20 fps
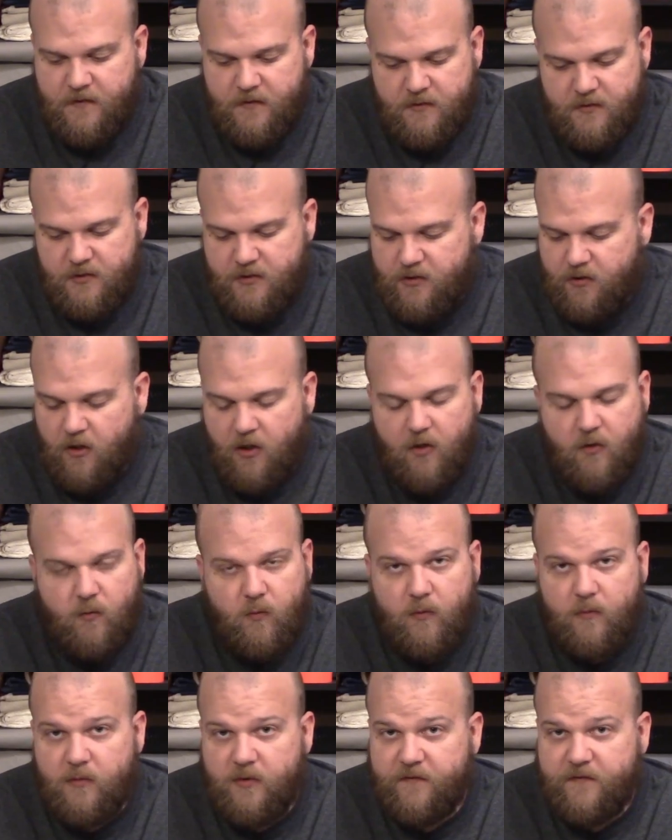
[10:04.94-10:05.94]
Slow,
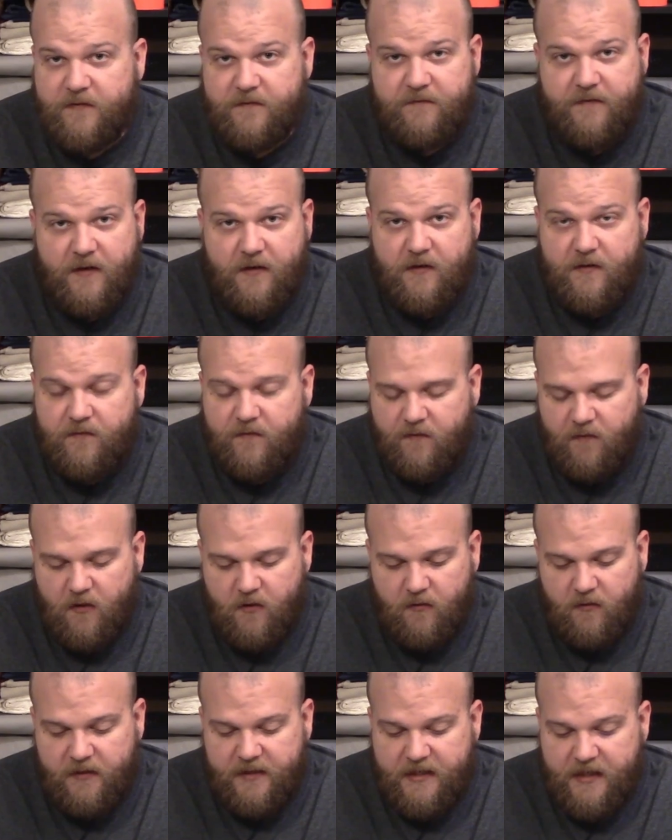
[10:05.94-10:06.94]
remove it very
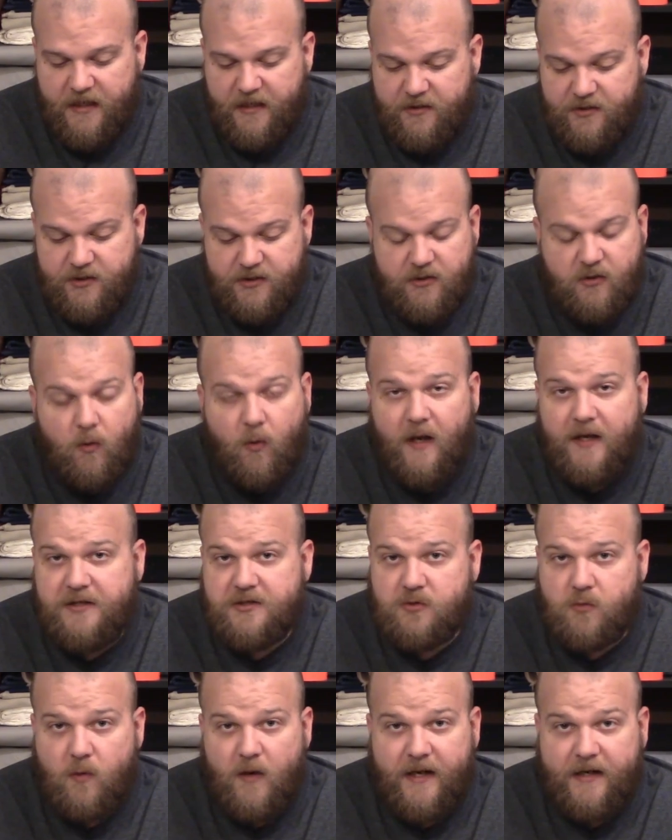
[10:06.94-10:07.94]
slowly, and just
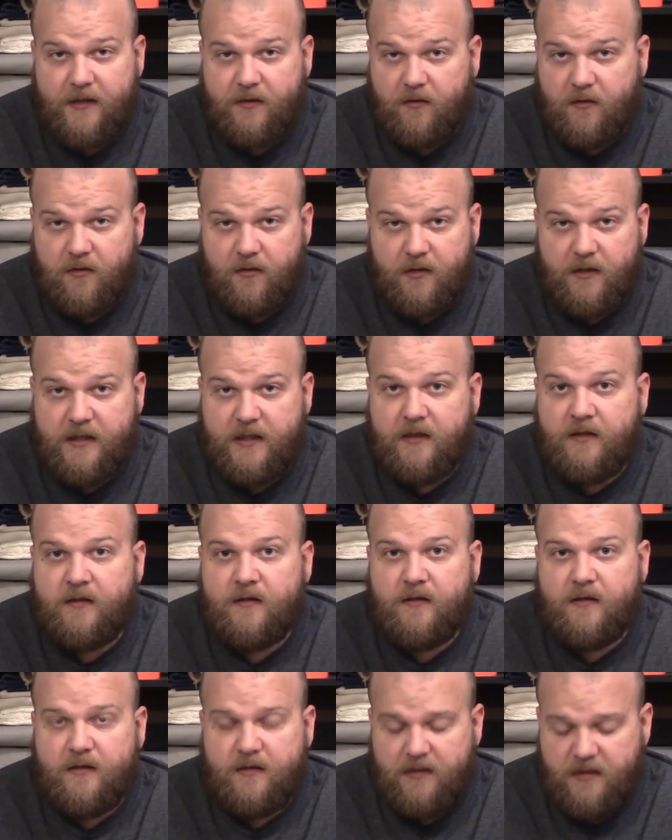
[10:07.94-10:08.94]
quench regularly.
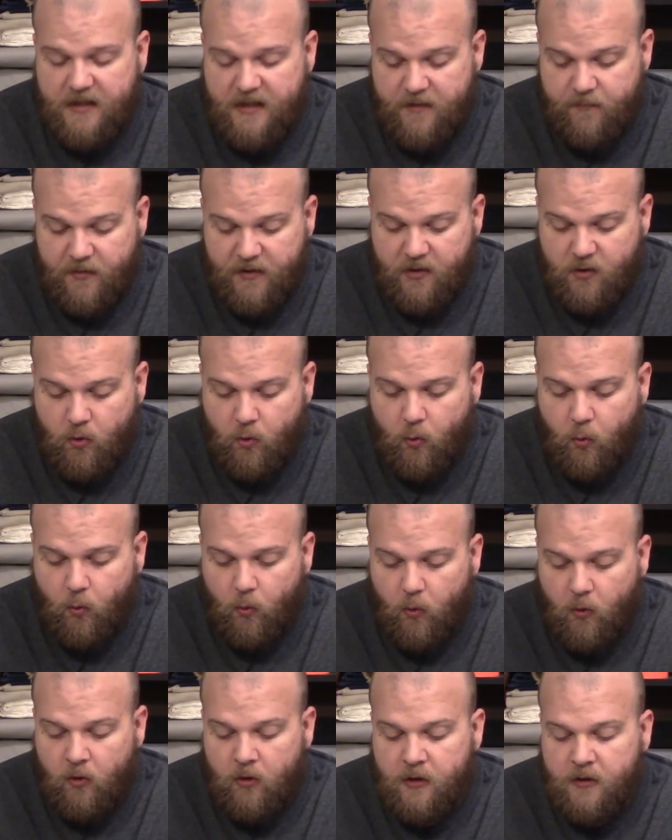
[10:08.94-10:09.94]
Keep it
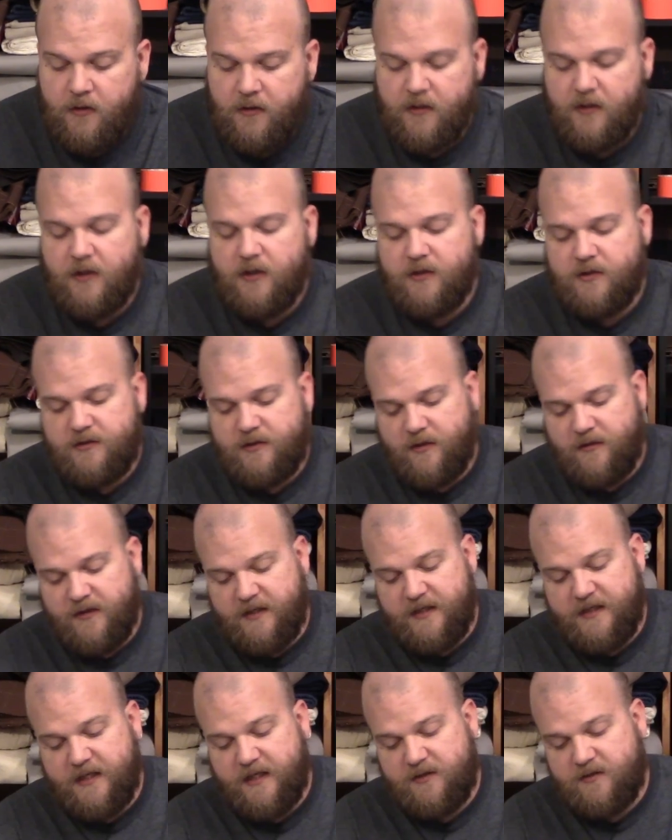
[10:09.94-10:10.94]
cool so that
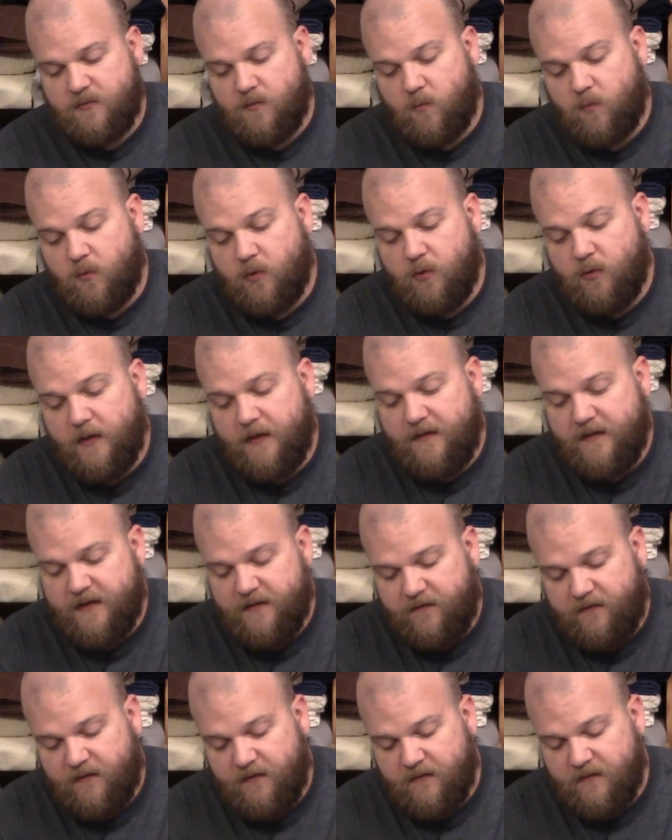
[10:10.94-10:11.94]
it doesn't ruin
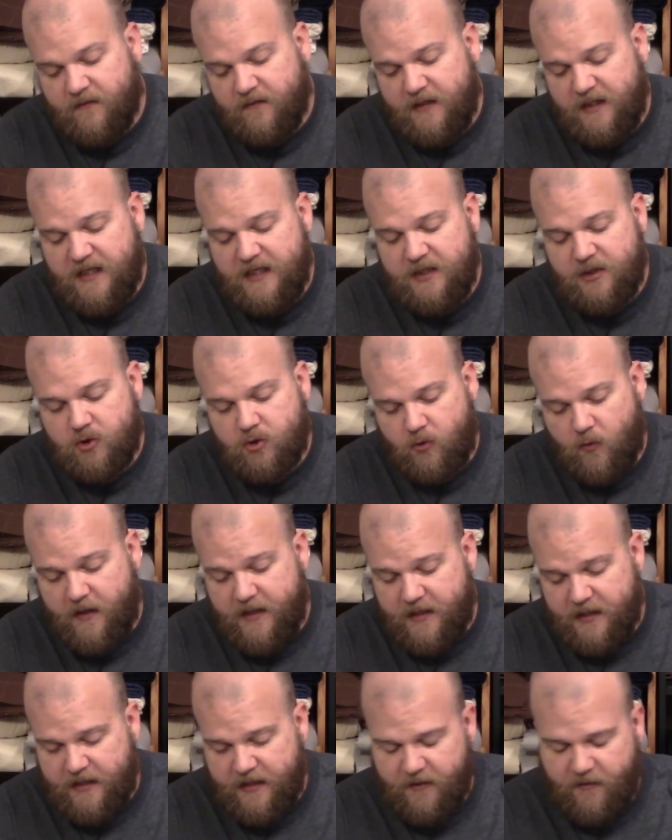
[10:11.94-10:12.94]
this heat
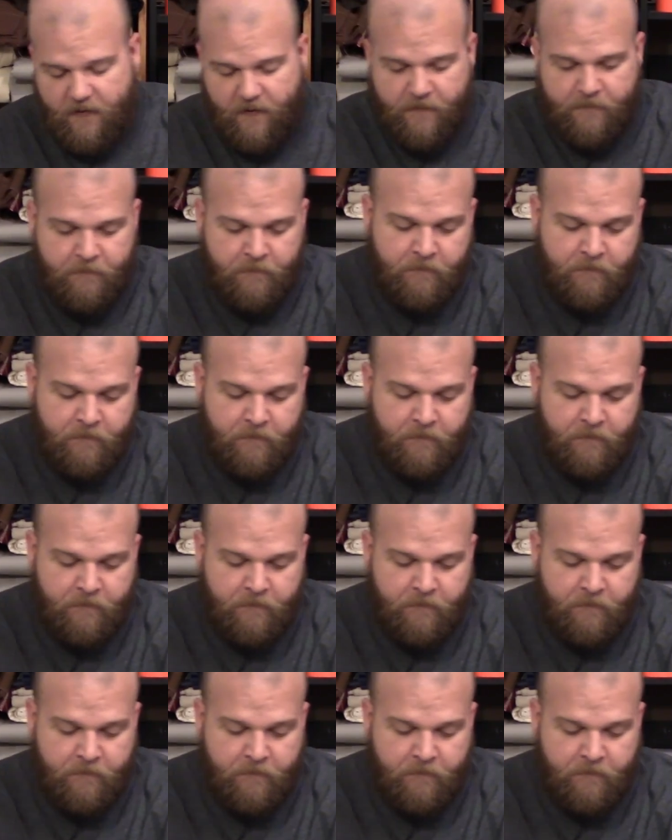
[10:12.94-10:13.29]
treat here.